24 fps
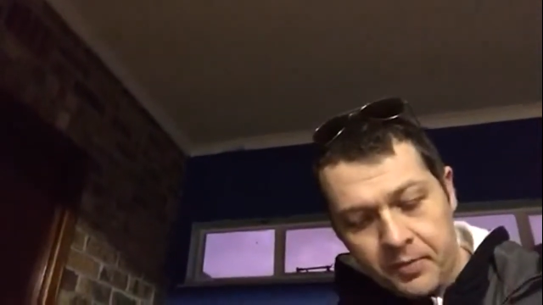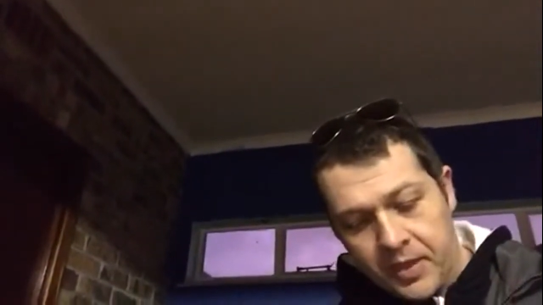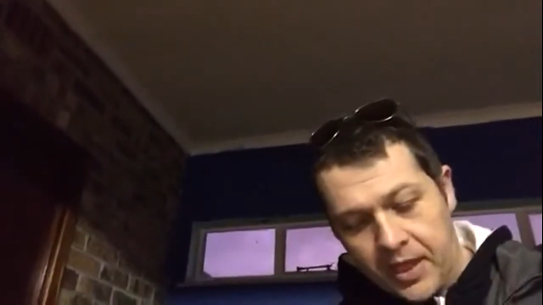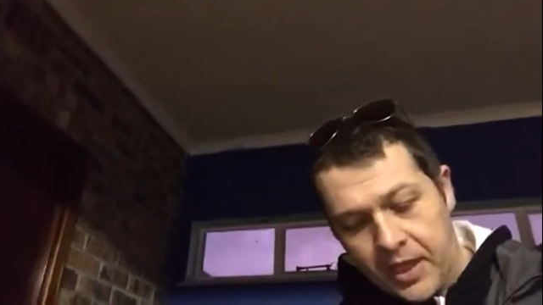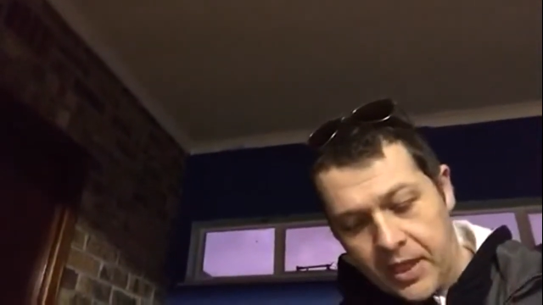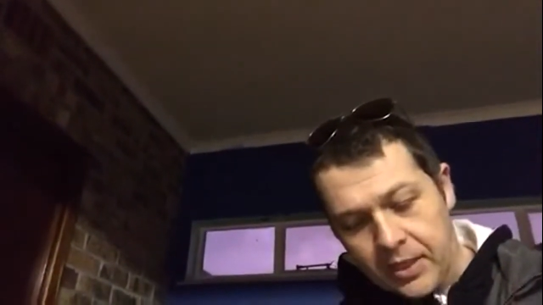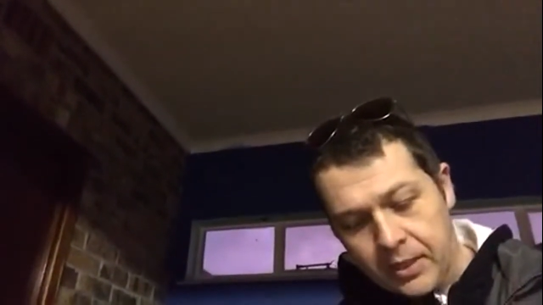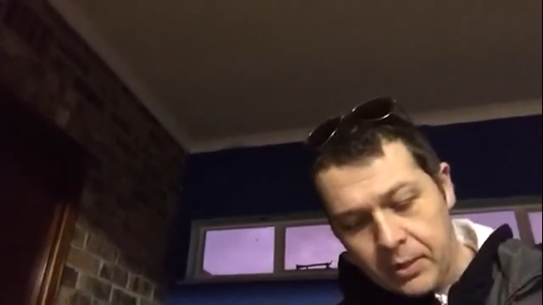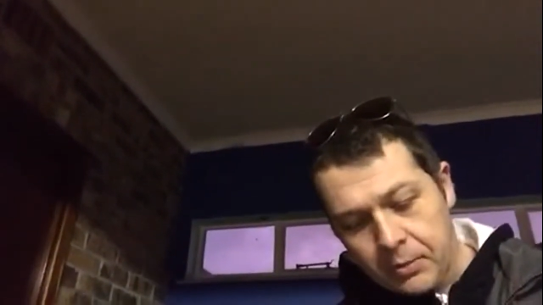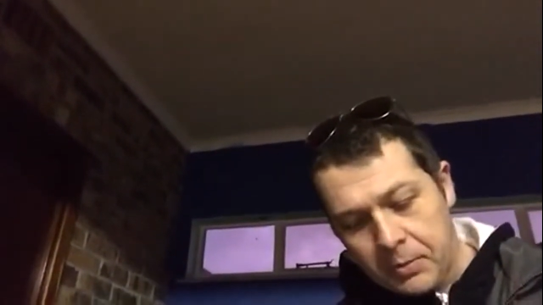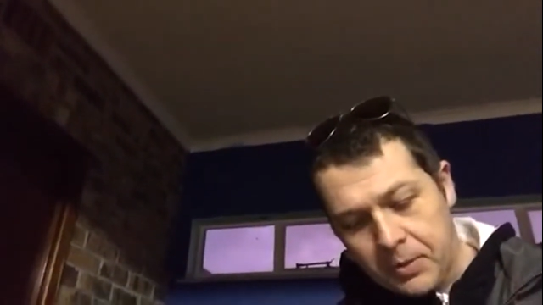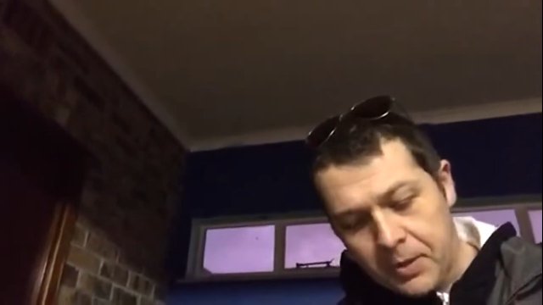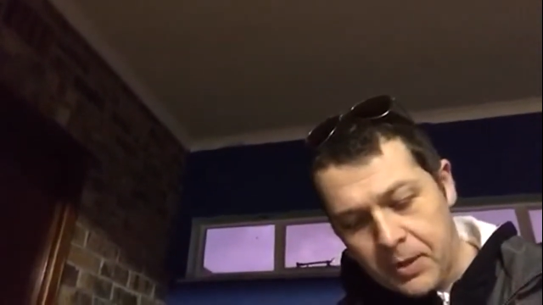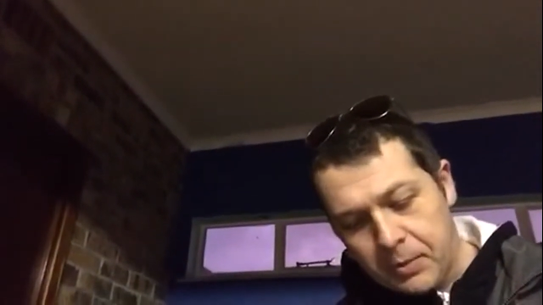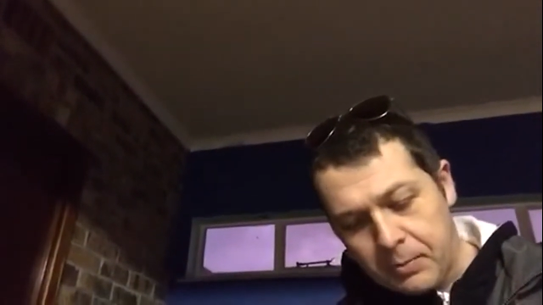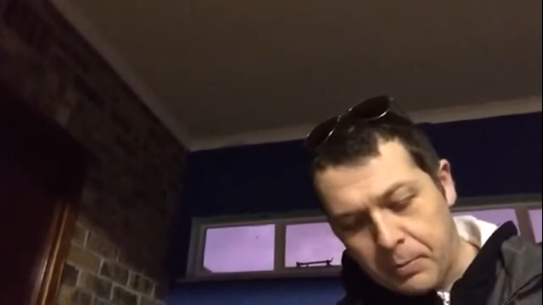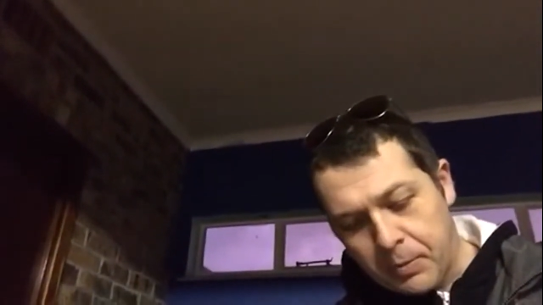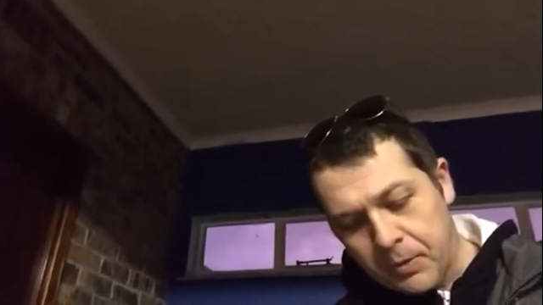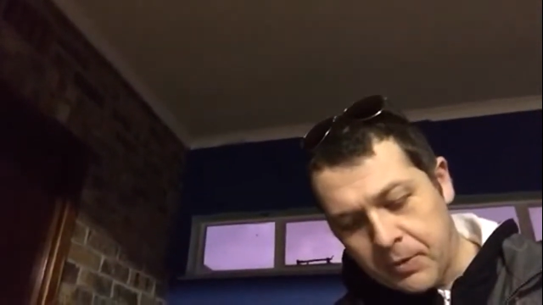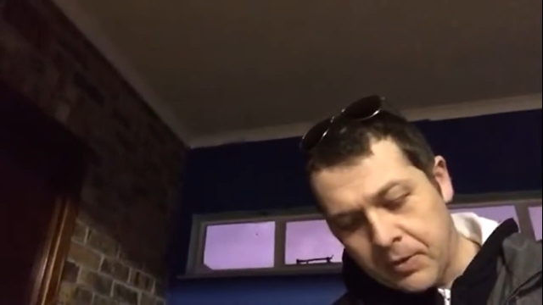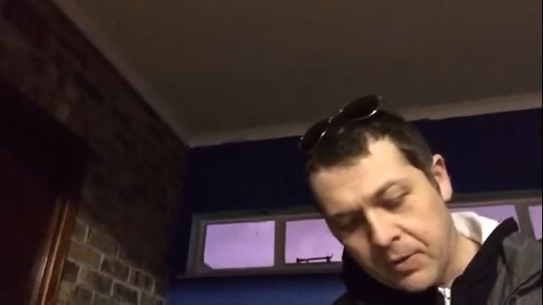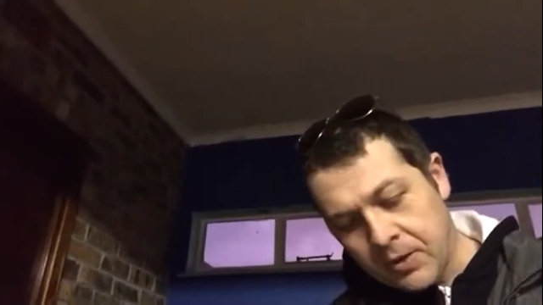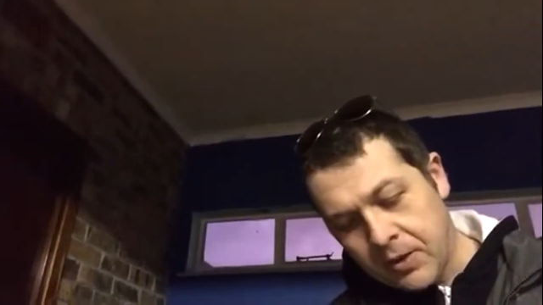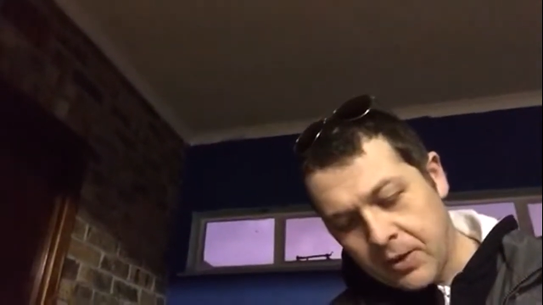had to be
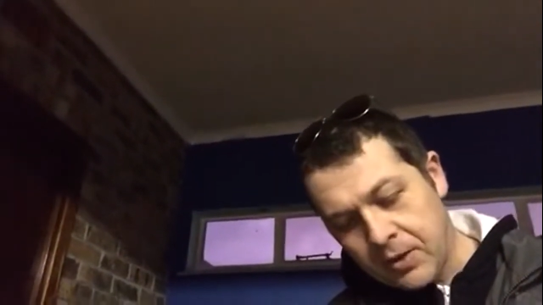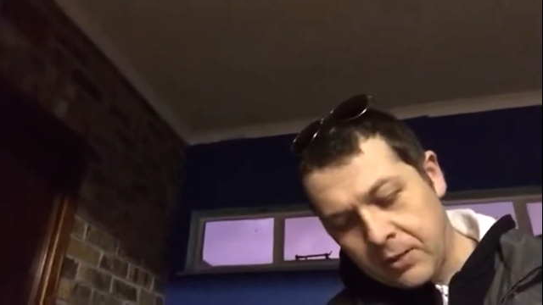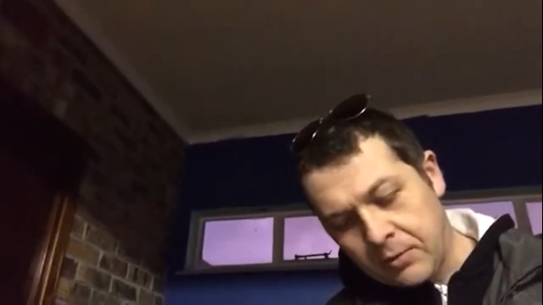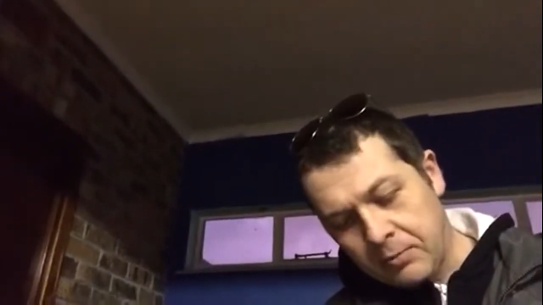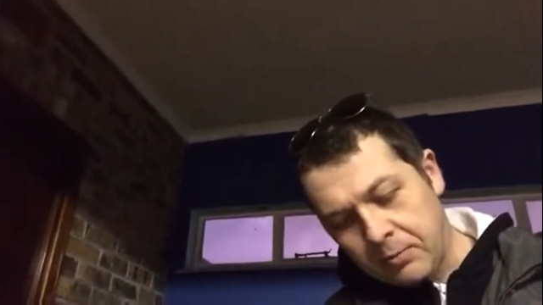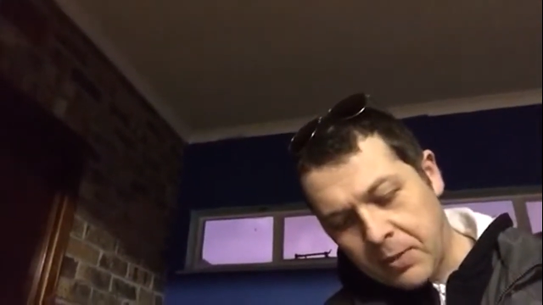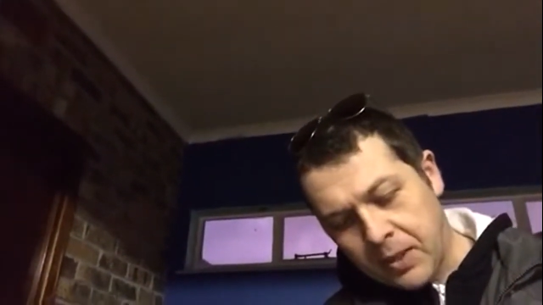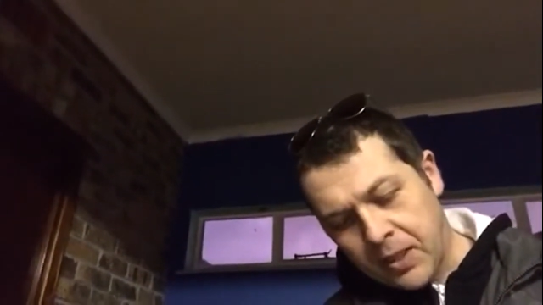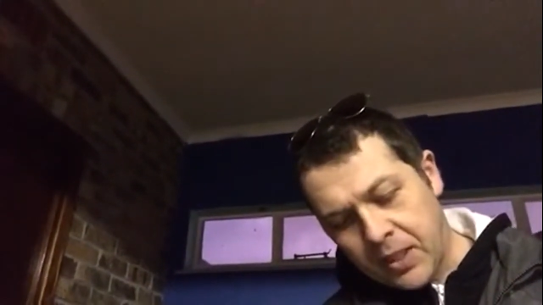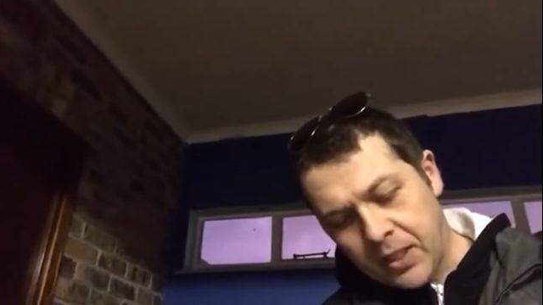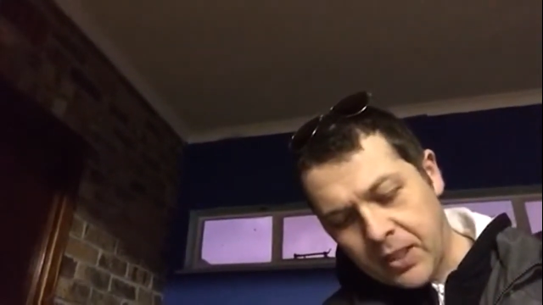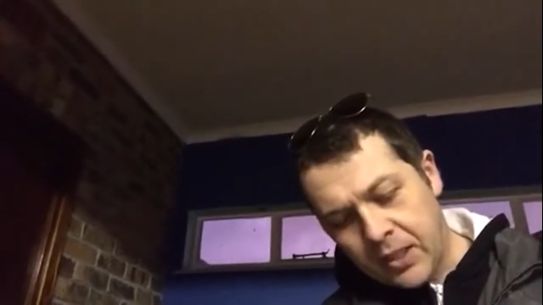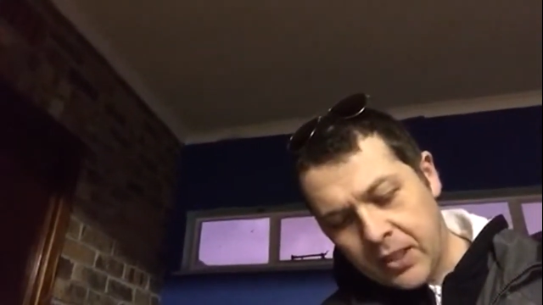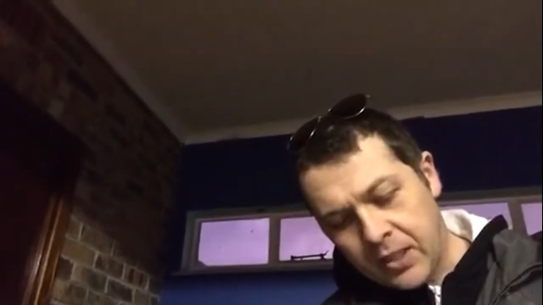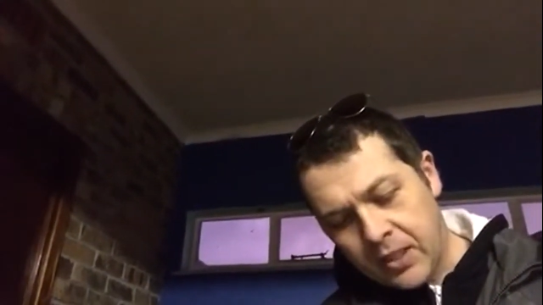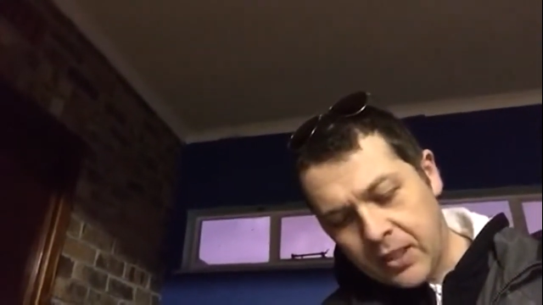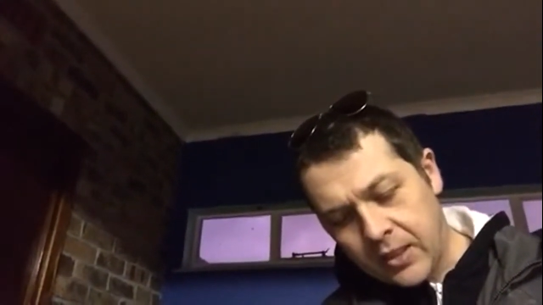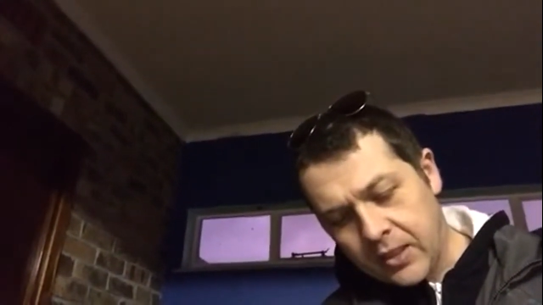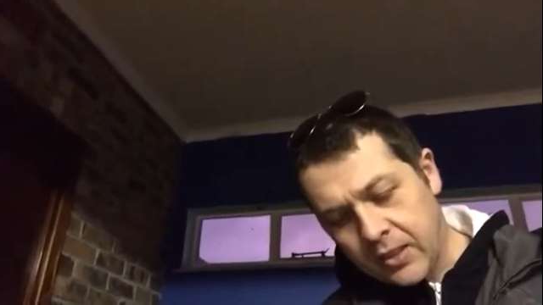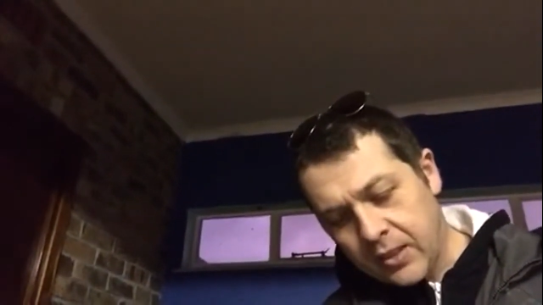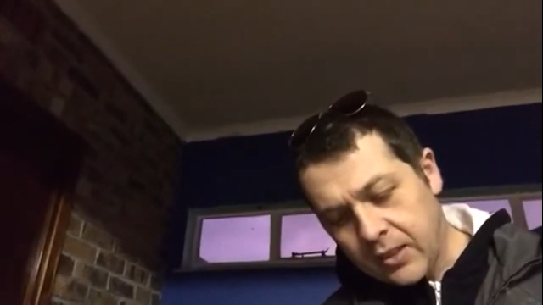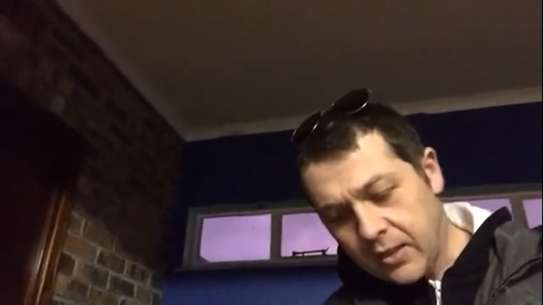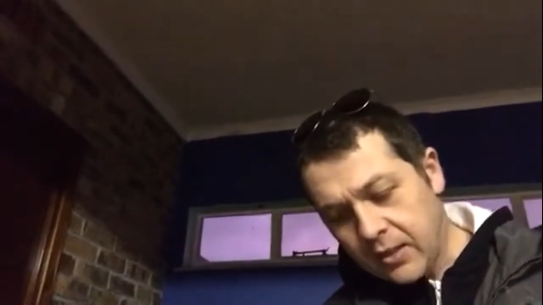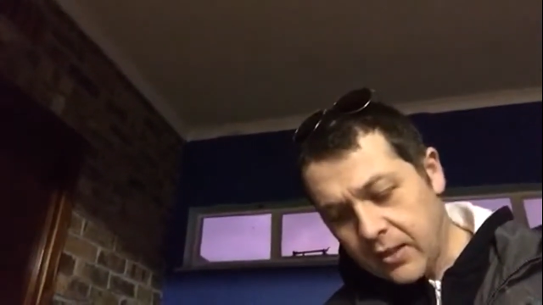sponsored
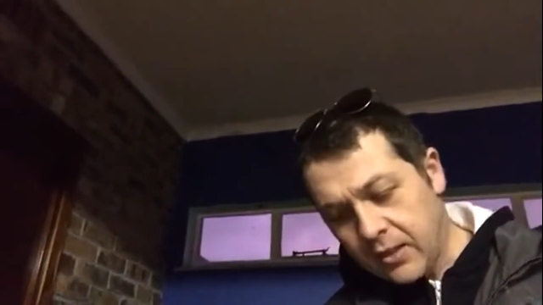by